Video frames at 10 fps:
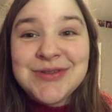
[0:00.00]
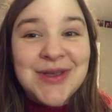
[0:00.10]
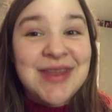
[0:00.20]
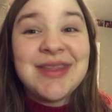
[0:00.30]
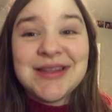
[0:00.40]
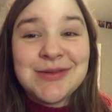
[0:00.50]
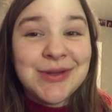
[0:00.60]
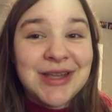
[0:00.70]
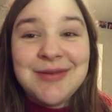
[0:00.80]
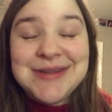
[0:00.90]
So I think that's
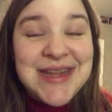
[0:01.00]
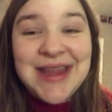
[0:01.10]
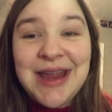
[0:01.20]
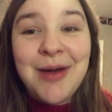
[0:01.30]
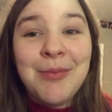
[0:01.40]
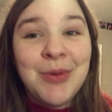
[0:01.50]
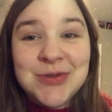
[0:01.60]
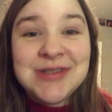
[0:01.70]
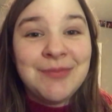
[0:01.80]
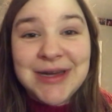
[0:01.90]
really going to be taking up
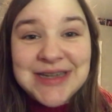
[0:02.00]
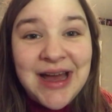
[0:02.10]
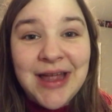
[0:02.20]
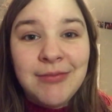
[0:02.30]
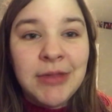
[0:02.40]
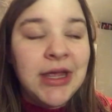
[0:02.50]
most of my time,